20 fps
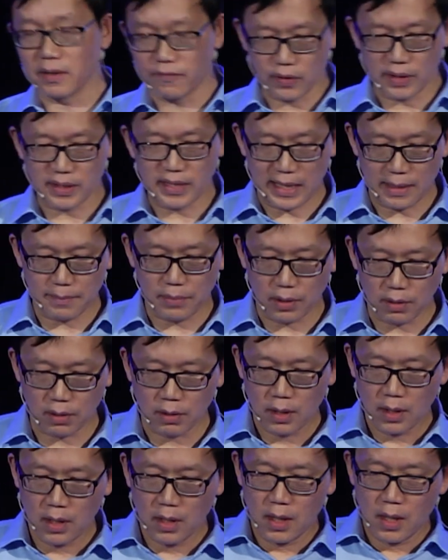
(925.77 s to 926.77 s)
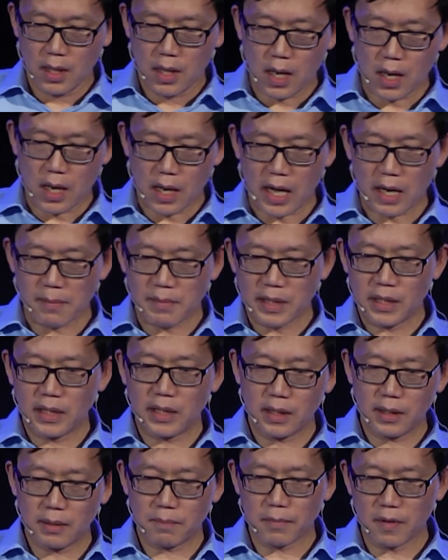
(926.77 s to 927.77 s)
For example, how
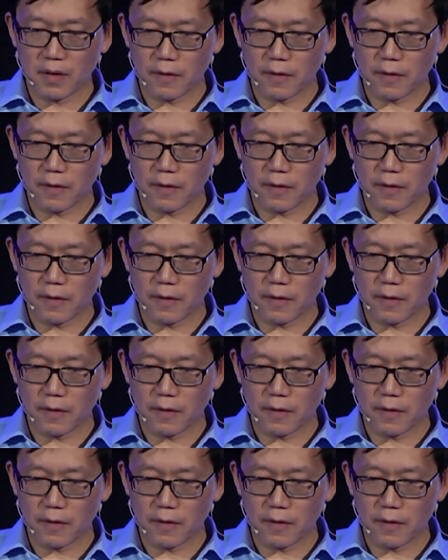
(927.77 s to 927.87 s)
many